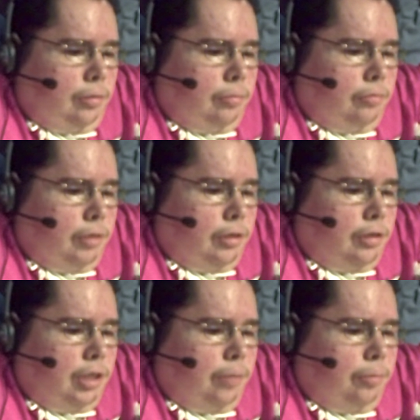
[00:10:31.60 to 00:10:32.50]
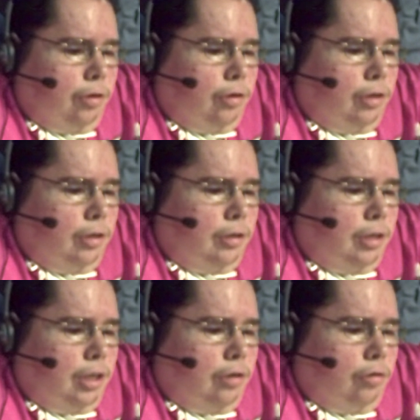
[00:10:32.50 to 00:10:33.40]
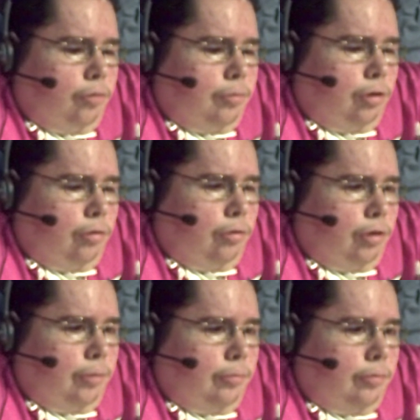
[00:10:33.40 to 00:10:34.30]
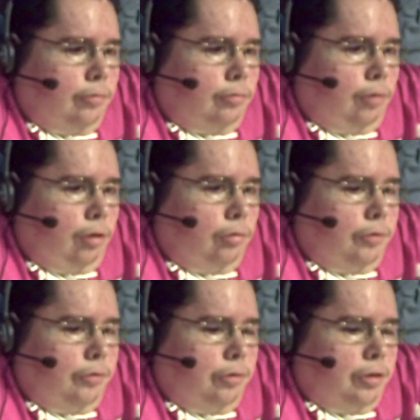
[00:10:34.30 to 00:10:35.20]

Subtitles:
when CM Punk had a low blow on him while the referee